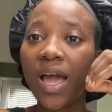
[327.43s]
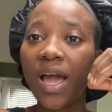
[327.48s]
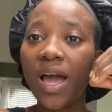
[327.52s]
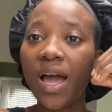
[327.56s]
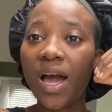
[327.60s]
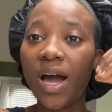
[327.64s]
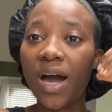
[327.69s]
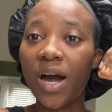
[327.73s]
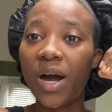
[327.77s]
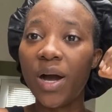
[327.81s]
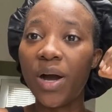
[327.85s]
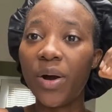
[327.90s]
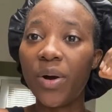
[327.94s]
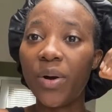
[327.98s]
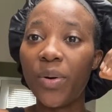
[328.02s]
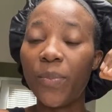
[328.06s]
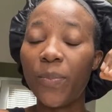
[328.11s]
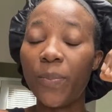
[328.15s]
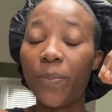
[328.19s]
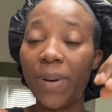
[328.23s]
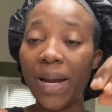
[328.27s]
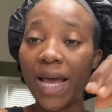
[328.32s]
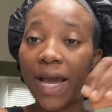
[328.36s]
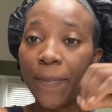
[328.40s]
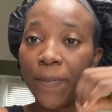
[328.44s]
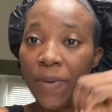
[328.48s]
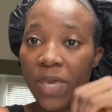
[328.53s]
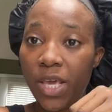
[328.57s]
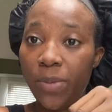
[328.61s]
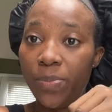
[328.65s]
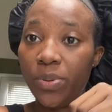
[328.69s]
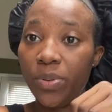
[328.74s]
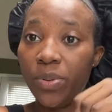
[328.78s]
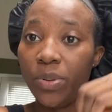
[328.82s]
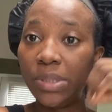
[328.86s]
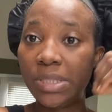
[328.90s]
black
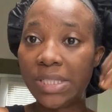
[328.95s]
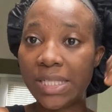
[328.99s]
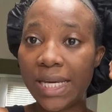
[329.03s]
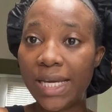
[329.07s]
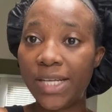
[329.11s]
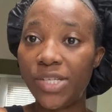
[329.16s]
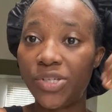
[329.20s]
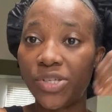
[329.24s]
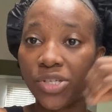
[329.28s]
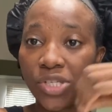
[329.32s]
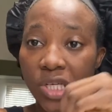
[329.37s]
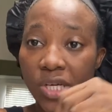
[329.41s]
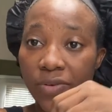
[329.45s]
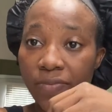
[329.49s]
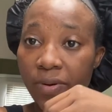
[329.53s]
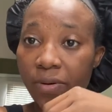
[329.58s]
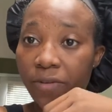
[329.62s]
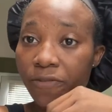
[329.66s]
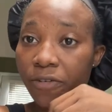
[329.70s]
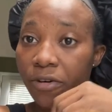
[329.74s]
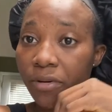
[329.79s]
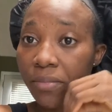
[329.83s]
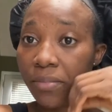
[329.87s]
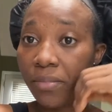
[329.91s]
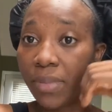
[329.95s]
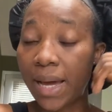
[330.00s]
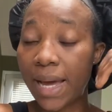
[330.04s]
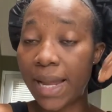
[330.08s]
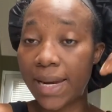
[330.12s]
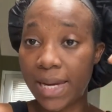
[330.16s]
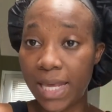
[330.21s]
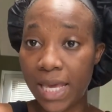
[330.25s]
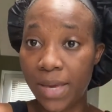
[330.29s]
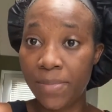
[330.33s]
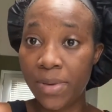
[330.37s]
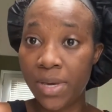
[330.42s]
people tend to suffer from
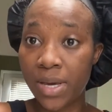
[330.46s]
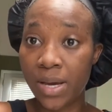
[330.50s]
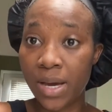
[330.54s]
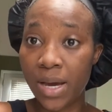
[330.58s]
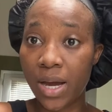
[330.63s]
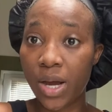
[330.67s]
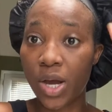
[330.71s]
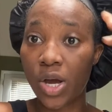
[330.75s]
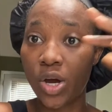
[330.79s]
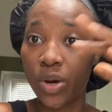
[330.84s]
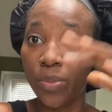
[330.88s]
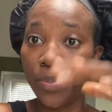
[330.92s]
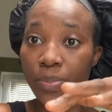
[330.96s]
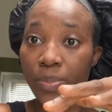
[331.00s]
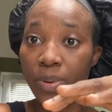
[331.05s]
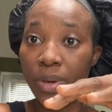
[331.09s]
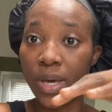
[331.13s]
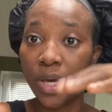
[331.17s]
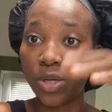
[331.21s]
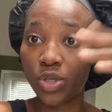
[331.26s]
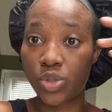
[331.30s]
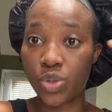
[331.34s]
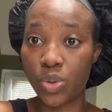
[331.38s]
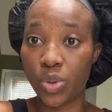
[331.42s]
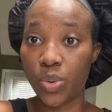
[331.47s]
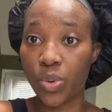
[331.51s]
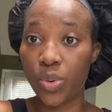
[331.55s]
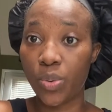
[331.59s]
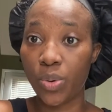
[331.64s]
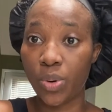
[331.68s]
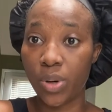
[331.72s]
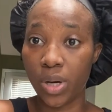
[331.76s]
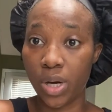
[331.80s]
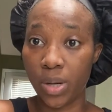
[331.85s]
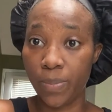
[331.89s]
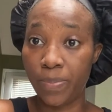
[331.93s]
anemia compared
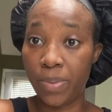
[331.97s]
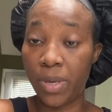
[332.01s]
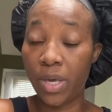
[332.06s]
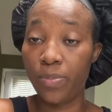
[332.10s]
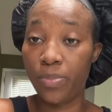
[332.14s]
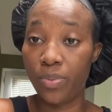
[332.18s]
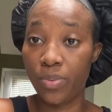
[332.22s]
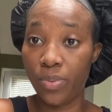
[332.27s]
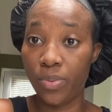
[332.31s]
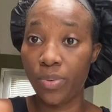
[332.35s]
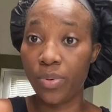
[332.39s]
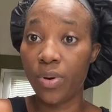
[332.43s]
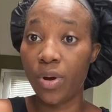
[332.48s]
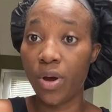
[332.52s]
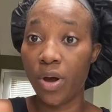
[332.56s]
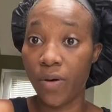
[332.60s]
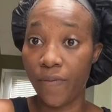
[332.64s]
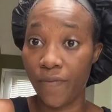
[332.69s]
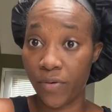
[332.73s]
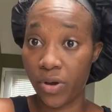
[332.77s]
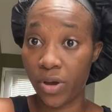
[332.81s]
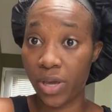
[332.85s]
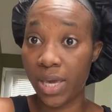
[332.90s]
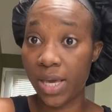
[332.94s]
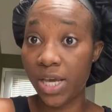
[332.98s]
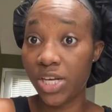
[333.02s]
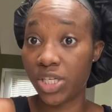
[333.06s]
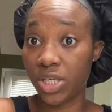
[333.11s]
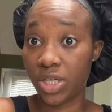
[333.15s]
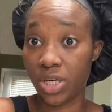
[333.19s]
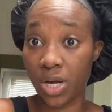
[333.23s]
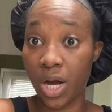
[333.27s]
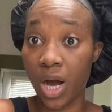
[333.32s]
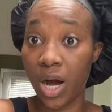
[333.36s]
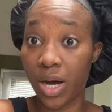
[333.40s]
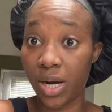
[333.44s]
to people of
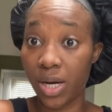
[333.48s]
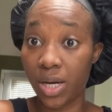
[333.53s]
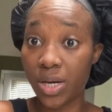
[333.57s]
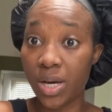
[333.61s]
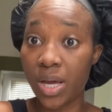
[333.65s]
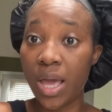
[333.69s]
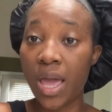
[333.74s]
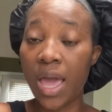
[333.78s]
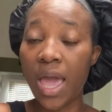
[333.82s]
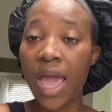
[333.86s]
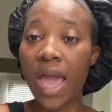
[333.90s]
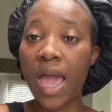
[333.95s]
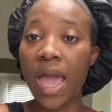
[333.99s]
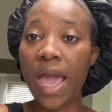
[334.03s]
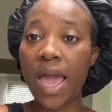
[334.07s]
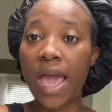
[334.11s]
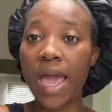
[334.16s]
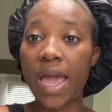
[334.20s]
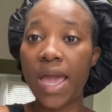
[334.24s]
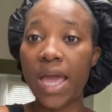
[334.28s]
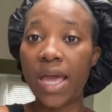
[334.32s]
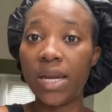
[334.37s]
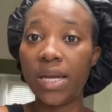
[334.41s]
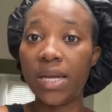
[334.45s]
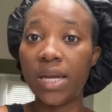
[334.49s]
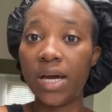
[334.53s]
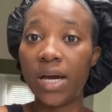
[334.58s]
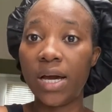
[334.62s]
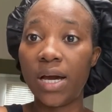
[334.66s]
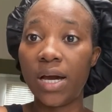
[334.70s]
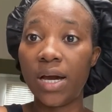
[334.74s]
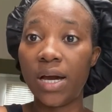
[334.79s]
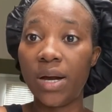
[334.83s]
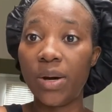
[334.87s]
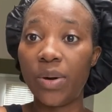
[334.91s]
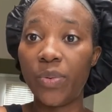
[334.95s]
Caucasian color, and
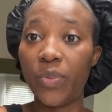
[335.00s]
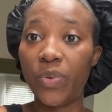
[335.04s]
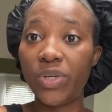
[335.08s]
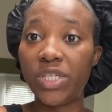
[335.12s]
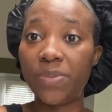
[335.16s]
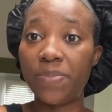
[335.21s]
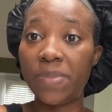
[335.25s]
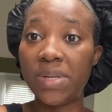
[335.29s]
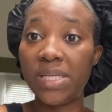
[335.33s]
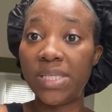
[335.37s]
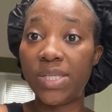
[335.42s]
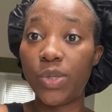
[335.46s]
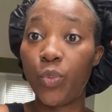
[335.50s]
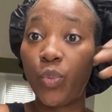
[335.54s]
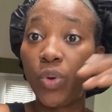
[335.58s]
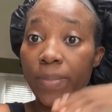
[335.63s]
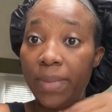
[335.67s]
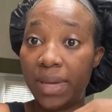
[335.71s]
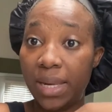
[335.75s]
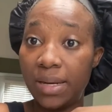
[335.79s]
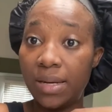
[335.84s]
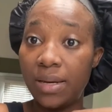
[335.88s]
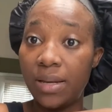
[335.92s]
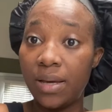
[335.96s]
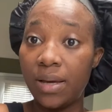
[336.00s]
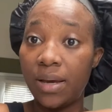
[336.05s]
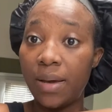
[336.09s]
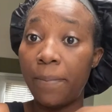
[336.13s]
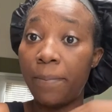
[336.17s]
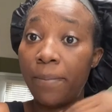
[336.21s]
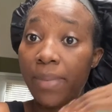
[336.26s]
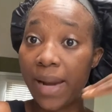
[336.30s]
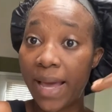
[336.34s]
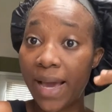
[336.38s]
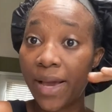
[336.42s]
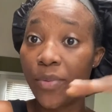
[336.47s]
which means women,
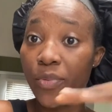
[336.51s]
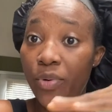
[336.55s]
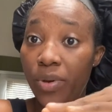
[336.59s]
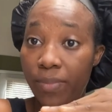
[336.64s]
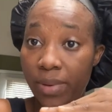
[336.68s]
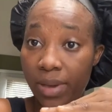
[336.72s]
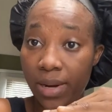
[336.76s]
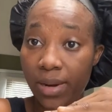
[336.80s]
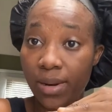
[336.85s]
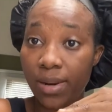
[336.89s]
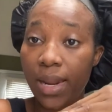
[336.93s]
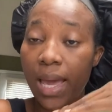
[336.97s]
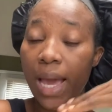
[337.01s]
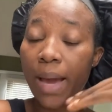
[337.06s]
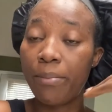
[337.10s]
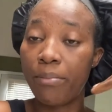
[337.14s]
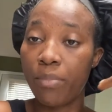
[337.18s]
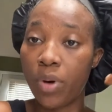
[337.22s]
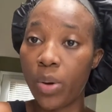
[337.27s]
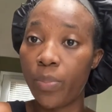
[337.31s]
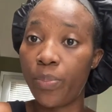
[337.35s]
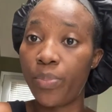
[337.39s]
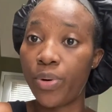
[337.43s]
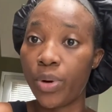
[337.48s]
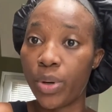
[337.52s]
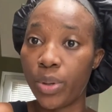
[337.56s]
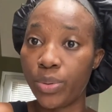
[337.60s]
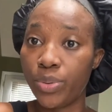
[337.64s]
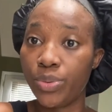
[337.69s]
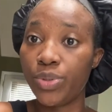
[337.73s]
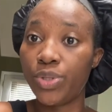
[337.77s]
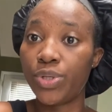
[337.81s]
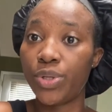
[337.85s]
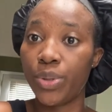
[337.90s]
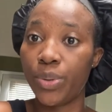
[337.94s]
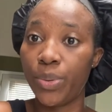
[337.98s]
black women, are more
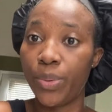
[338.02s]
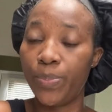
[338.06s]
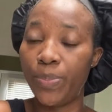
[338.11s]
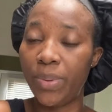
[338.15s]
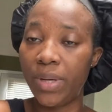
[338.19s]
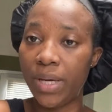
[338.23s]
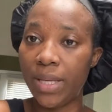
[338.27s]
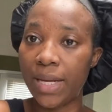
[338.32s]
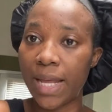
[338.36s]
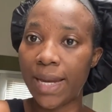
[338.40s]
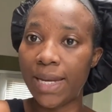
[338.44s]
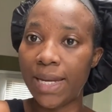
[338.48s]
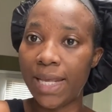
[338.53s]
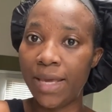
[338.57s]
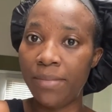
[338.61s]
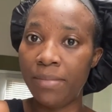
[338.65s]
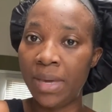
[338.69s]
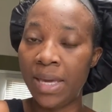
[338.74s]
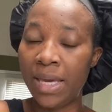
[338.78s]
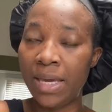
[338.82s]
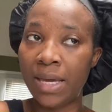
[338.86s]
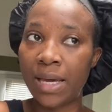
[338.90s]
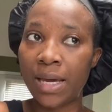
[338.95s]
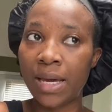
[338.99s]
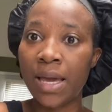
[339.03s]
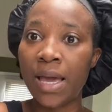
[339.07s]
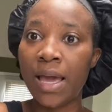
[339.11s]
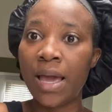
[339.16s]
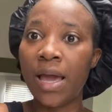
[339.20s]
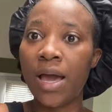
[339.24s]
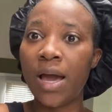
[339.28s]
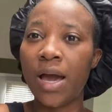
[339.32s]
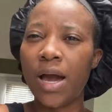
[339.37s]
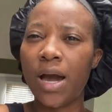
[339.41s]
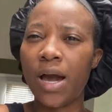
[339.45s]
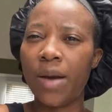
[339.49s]
prone to being anemic
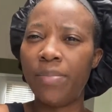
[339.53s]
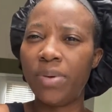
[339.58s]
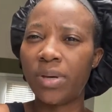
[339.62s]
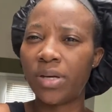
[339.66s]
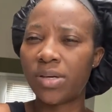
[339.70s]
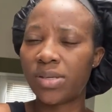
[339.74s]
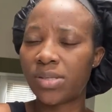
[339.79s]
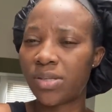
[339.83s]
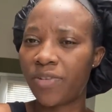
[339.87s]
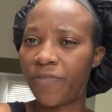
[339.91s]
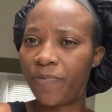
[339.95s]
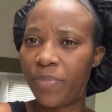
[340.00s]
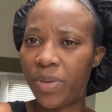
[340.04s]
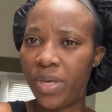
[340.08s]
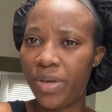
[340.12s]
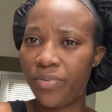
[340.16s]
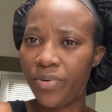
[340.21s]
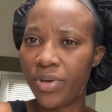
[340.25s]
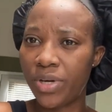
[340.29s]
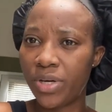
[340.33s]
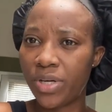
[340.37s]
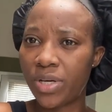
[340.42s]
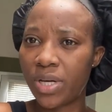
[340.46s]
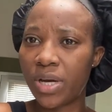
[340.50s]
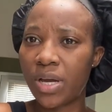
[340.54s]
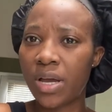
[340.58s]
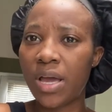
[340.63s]
because of period,